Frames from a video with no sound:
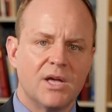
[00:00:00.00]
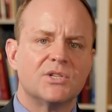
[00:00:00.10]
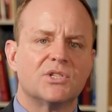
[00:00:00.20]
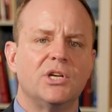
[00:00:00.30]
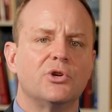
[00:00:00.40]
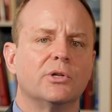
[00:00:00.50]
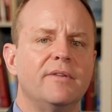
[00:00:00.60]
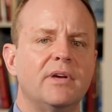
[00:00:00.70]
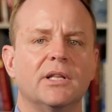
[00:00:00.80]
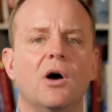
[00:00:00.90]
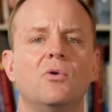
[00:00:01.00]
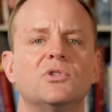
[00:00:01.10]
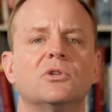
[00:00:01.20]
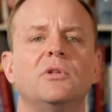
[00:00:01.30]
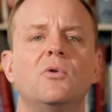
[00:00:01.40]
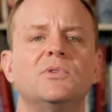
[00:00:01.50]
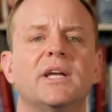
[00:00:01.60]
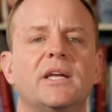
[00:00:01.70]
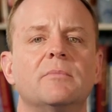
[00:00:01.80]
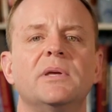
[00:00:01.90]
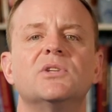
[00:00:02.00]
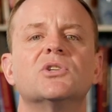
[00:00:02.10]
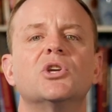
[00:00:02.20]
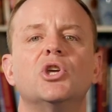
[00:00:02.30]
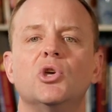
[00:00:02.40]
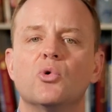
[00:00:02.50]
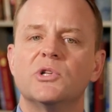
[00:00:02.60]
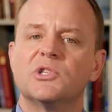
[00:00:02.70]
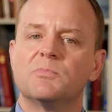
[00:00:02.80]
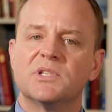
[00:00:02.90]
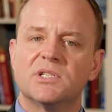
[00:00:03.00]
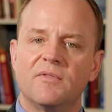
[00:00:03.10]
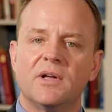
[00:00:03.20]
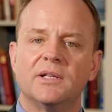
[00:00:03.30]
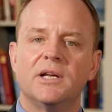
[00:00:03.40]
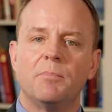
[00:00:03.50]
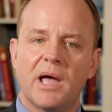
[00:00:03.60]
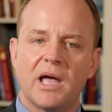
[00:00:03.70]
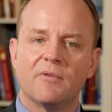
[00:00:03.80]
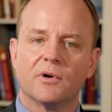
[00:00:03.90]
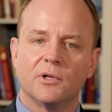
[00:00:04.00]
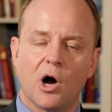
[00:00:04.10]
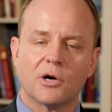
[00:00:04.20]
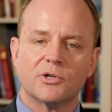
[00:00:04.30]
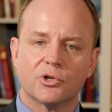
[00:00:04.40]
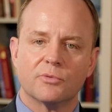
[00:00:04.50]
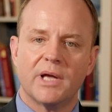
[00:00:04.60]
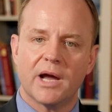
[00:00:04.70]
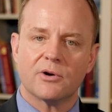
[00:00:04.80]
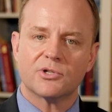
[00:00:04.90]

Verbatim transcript: Senior living loans are loans that can be secured specifically to pay for long-term care